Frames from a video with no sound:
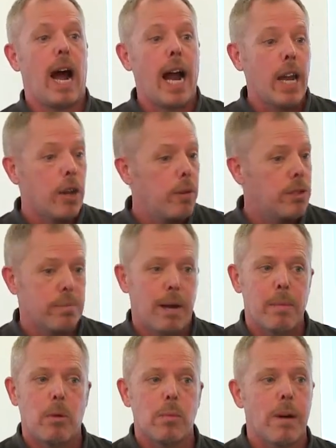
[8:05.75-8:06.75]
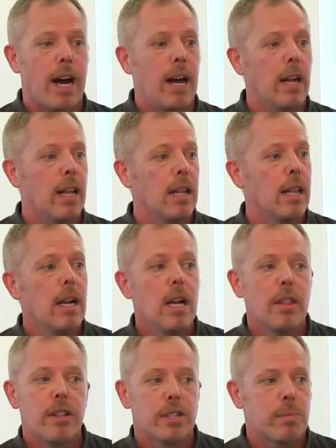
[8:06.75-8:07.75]
I used my mobile
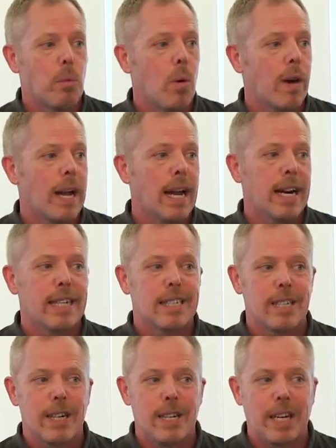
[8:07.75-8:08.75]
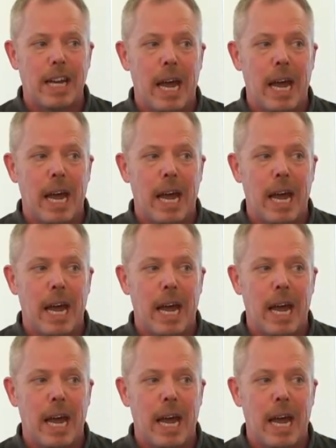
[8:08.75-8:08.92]
this morning to